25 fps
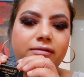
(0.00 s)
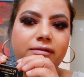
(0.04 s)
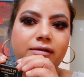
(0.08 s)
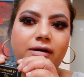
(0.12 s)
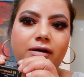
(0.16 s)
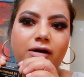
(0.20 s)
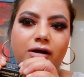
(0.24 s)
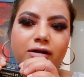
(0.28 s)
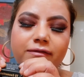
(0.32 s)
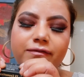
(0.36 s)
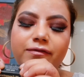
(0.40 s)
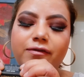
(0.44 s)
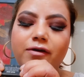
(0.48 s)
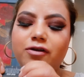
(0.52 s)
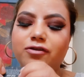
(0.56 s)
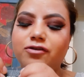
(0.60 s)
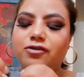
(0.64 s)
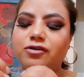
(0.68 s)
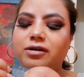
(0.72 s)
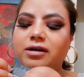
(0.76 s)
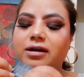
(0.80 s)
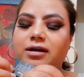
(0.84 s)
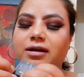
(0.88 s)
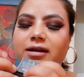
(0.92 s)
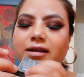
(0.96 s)

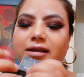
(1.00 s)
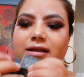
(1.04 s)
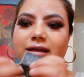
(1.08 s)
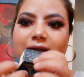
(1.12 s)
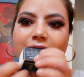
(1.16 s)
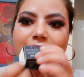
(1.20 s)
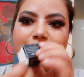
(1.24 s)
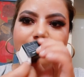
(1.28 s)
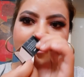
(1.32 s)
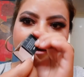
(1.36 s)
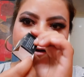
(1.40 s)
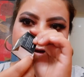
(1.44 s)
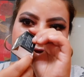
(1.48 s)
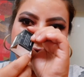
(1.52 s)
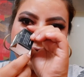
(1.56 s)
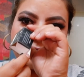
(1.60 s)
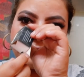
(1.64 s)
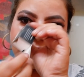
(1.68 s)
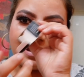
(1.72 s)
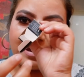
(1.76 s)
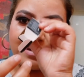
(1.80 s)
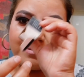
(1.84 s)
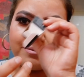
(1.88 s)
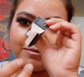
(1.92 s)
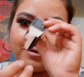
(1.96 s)
unfortunately I got this
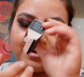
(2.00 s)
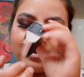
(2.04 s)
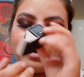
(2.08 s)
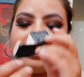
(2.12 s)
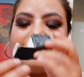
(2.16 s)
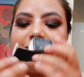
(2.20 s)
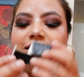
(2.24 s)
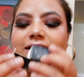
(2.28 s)
empty.